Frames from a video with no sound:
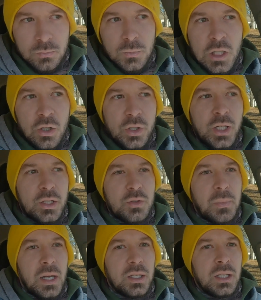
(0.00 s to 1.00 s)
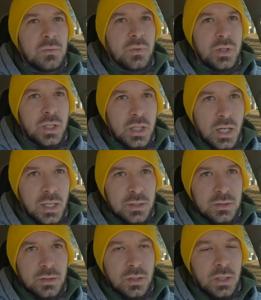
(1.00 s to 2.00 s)
I'll catch back in with you
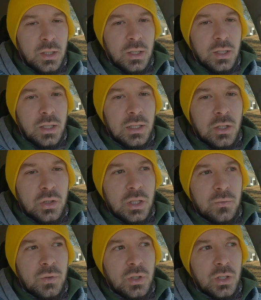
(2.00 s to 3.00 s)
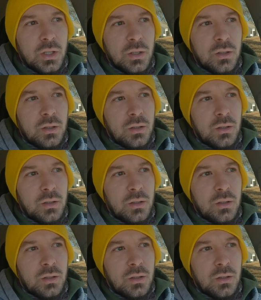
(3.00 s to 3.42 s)
guys, and I'll give you